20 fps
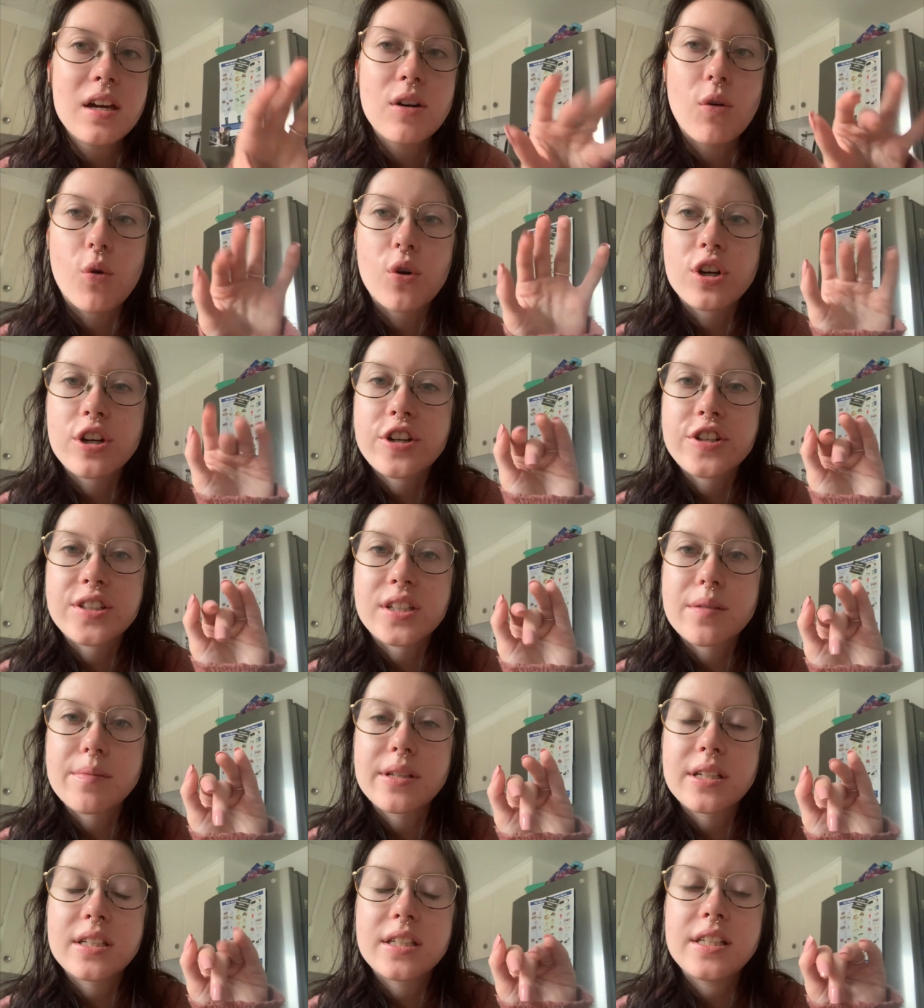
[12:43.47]
orange
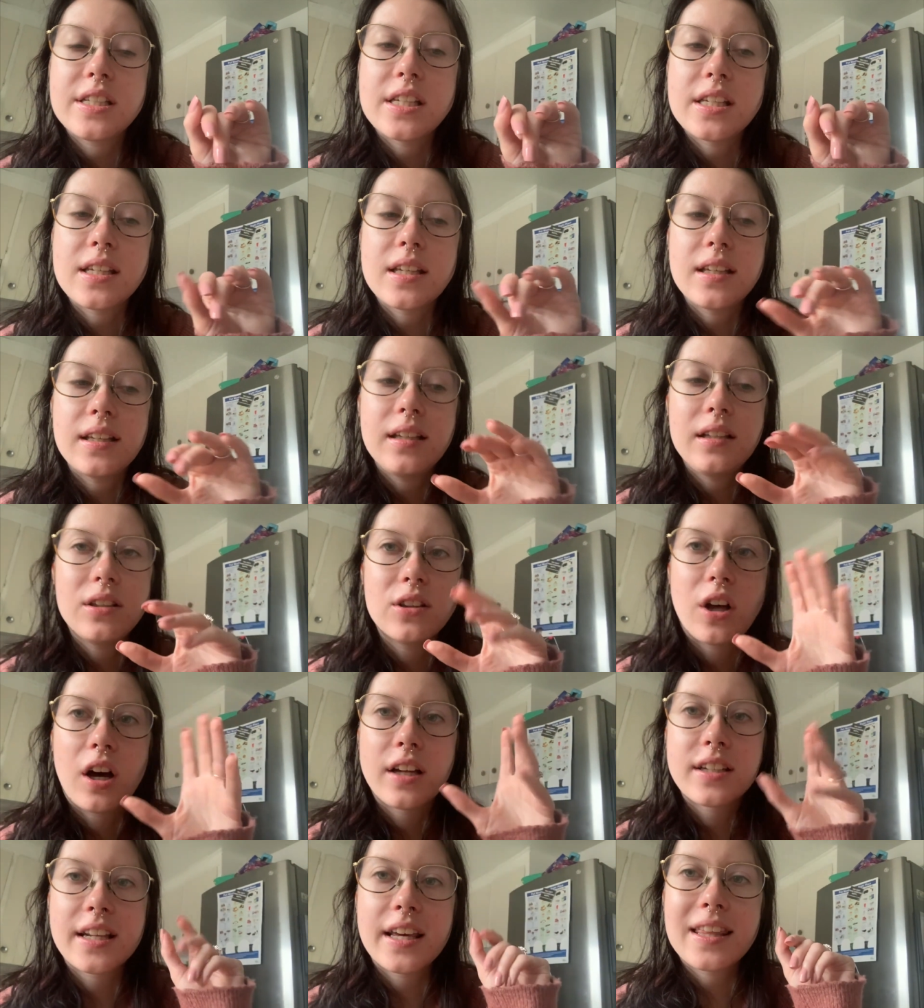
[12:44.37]
cinnamon tea
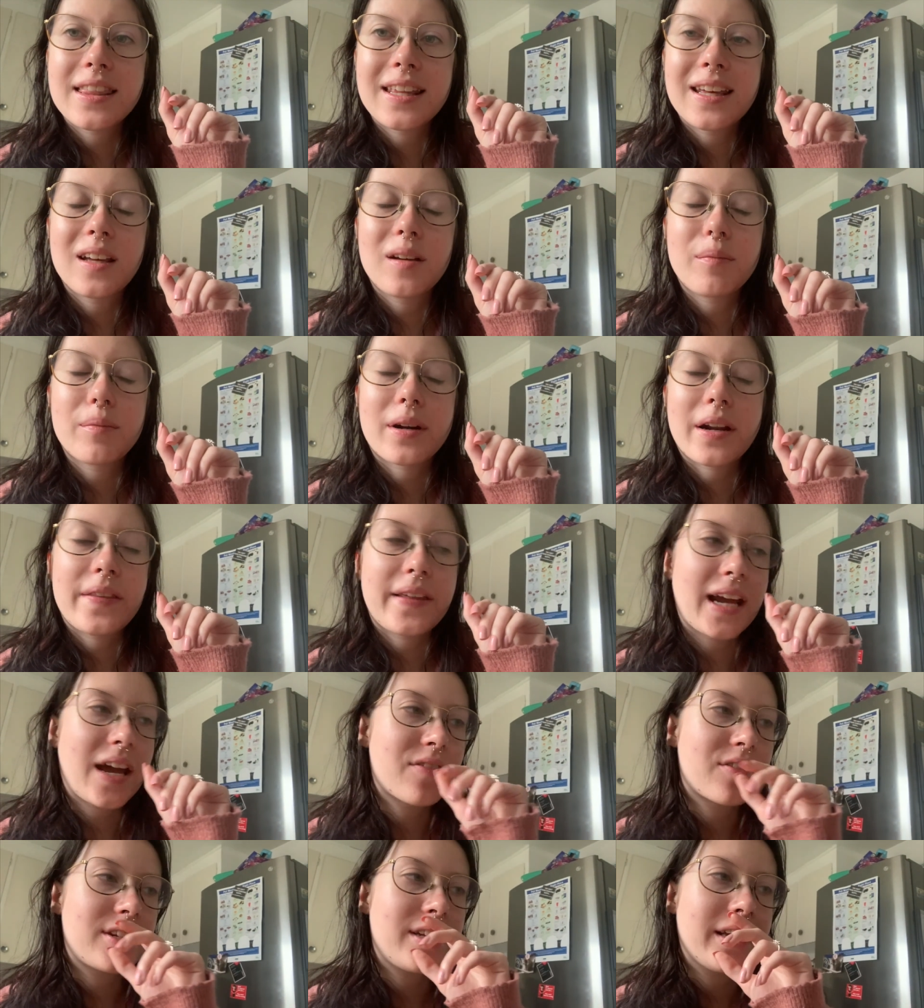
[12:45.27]
latte thing, but I think
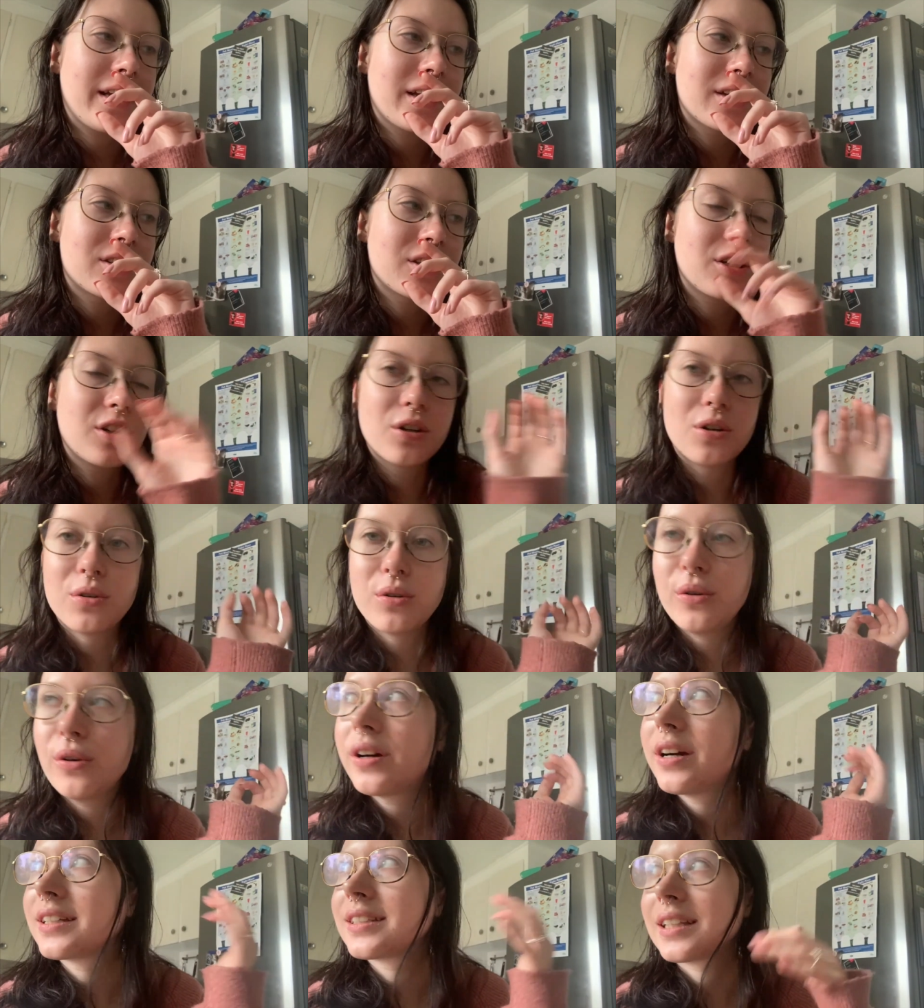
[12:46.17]
I have to take it to
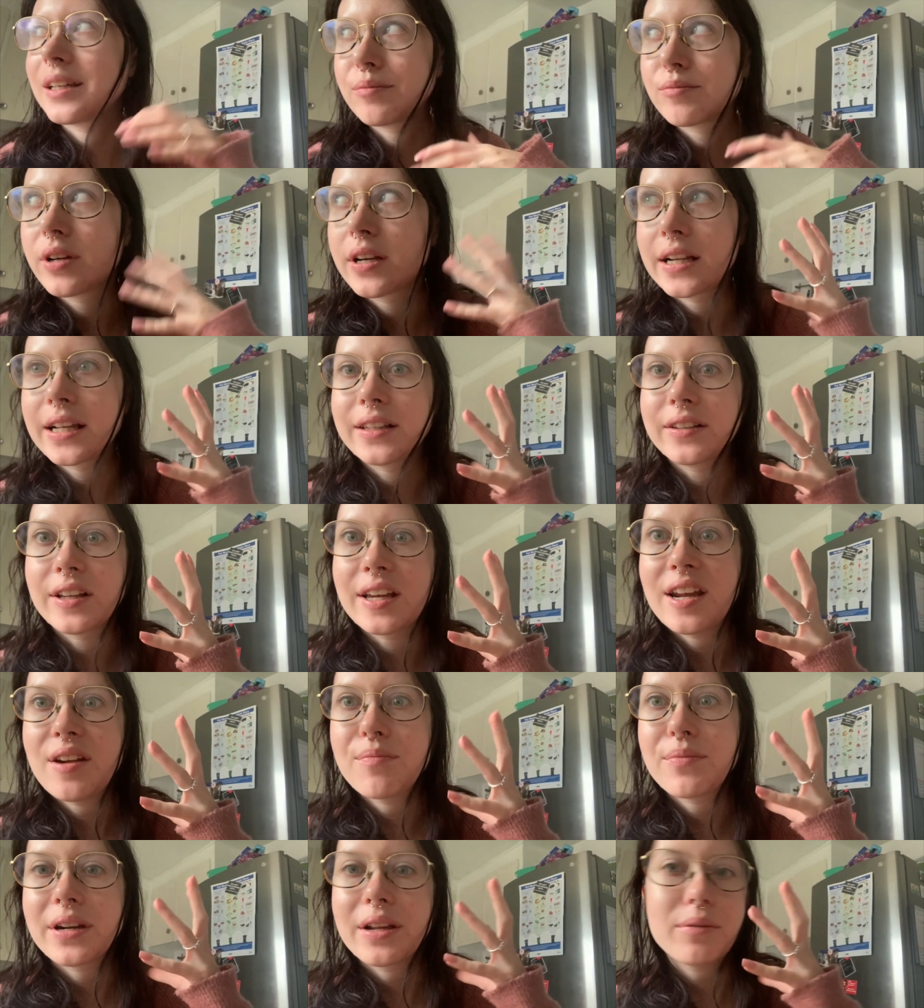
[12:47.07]
go because I'm running
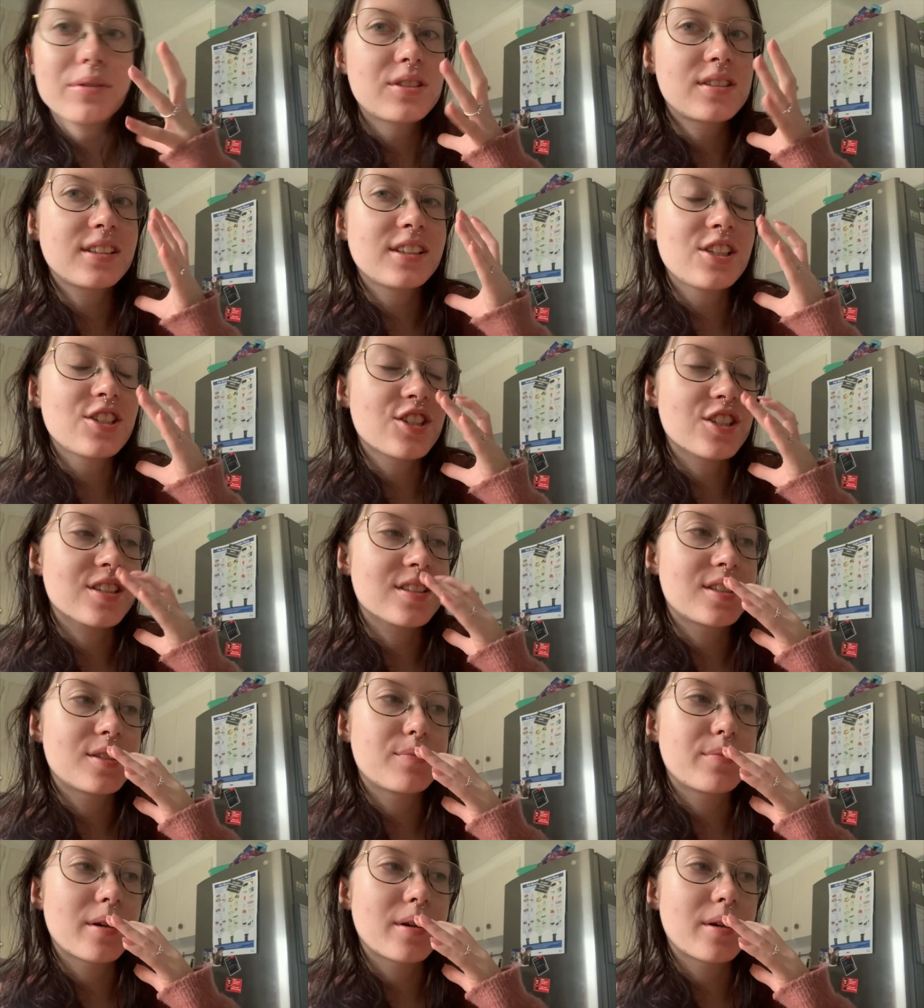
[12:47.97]
late. But it was delicious.